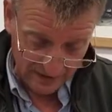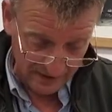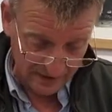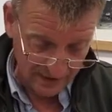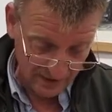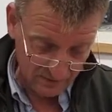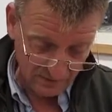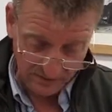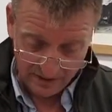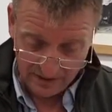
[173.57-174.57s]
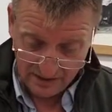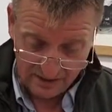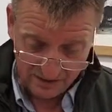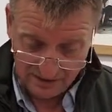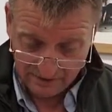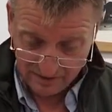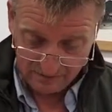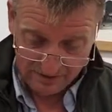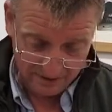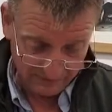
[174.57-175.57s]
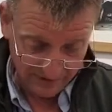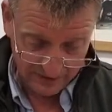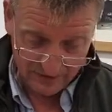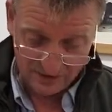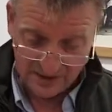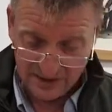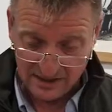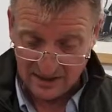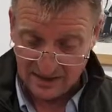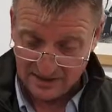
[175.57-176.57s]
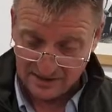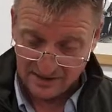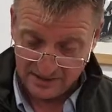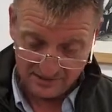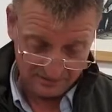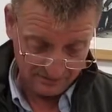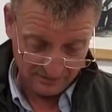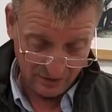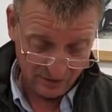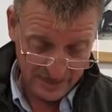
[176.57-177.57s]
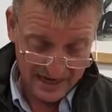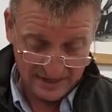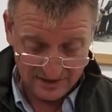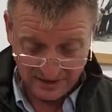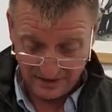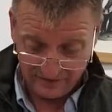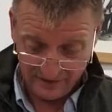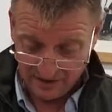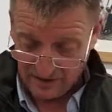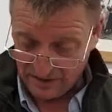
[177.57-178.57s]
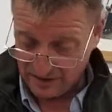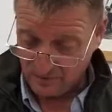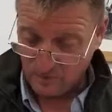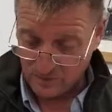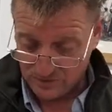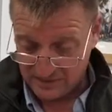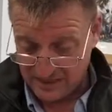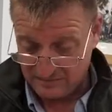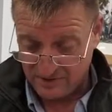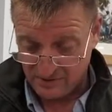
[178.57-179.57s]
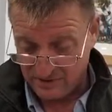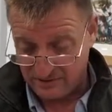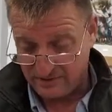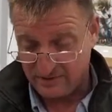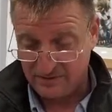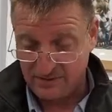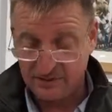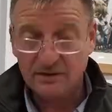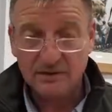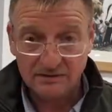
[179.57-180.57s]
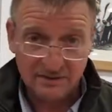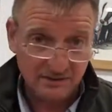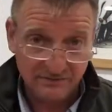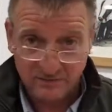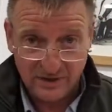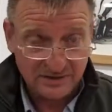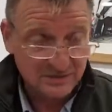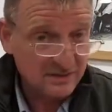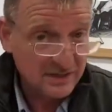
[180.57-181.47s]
I know the chap that manufactures it and actually created it, if you like, he wasn't happy with the different waxes